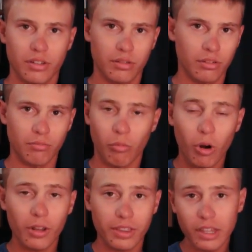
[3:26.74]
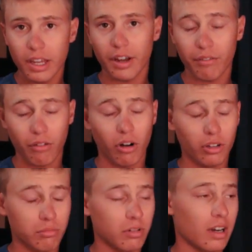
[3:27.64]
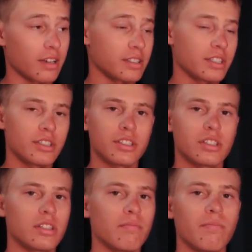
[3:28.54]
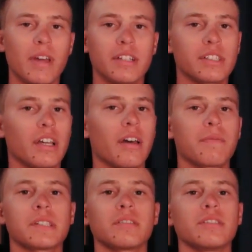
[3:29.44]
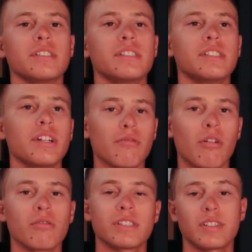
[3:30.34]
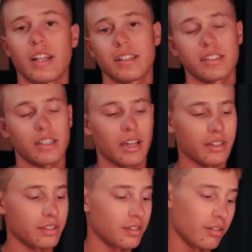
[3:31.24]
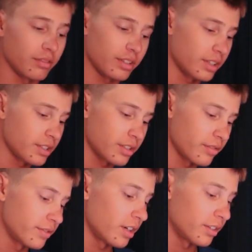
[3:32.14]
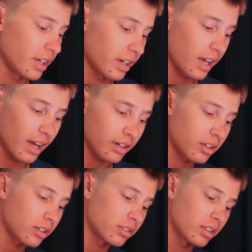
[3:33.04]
there's one thing for all the products. It just makes absolutely 0 sense. I don't think they should have done that at all.